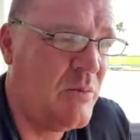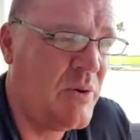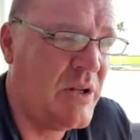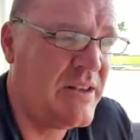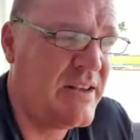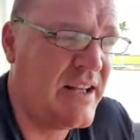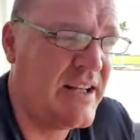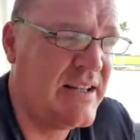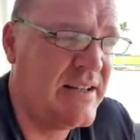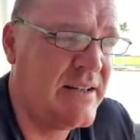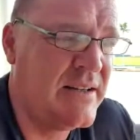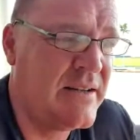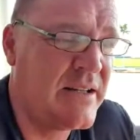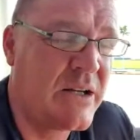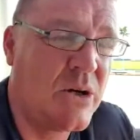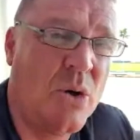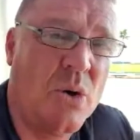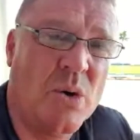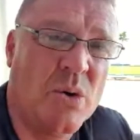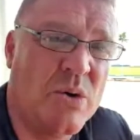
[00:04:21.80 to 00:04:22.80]
But then
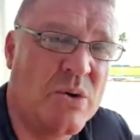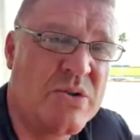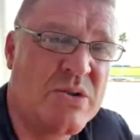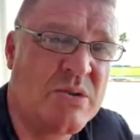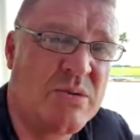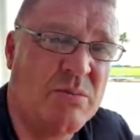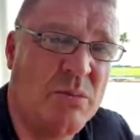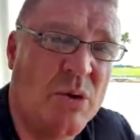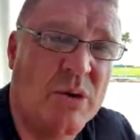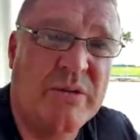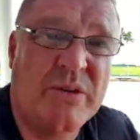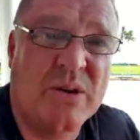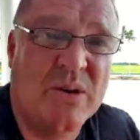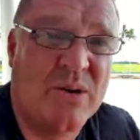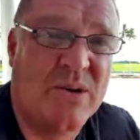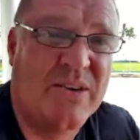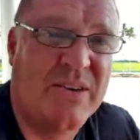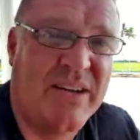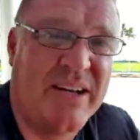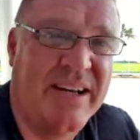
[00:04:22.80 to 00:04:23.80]
the cause moved
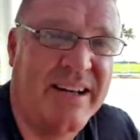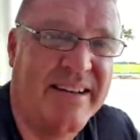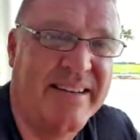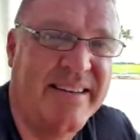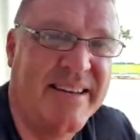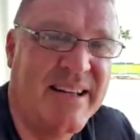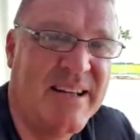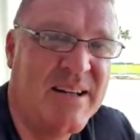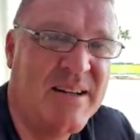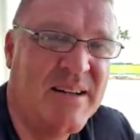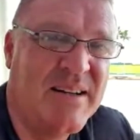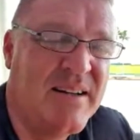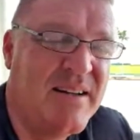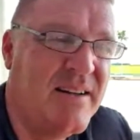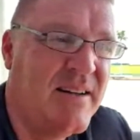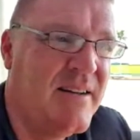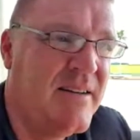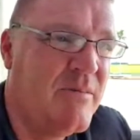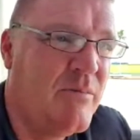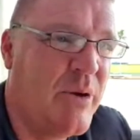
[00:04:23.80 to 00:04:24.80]
on, and
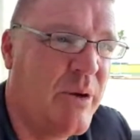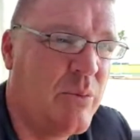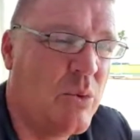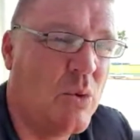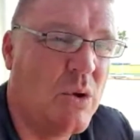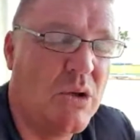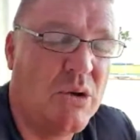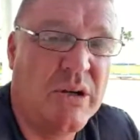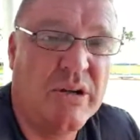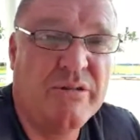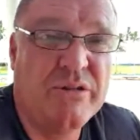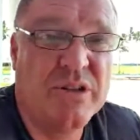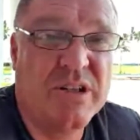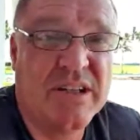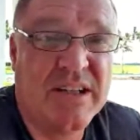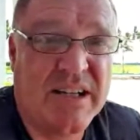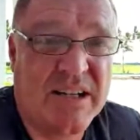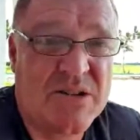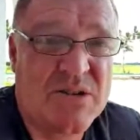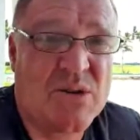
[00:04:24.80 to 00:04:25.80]
people were looking for
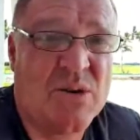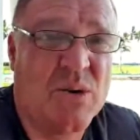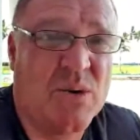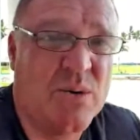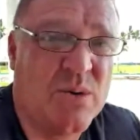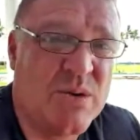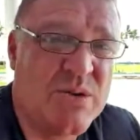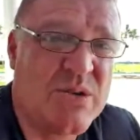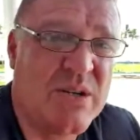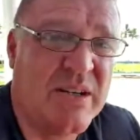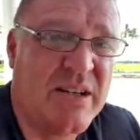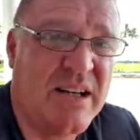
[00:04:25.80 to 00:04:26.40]
the next cause.